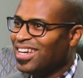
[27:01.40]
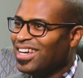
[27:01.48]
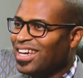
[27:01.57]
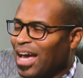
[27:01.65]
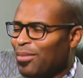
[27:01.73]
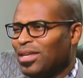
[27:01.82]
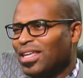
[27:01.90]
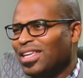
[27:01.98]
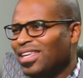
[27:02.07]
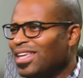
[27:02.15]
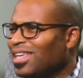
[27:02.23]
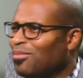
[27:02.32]

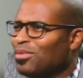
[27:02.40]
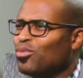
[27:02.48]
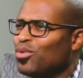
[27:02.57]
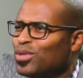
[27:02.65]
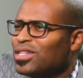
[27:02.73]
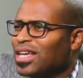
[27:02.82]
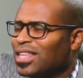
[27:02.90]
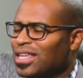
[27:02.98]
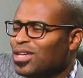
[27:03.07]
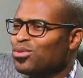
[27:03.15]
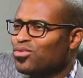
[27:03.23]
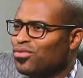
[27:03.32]
we would say that
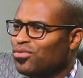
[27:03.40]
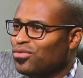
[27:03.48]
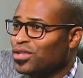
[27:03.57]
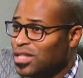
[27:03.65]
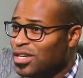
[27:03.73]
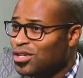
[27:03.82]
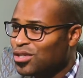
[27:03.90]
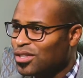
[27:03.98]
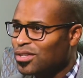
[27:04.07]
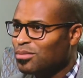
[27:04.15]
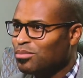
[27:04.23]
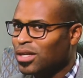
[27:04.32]
he was
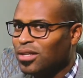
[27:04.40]
facetious, but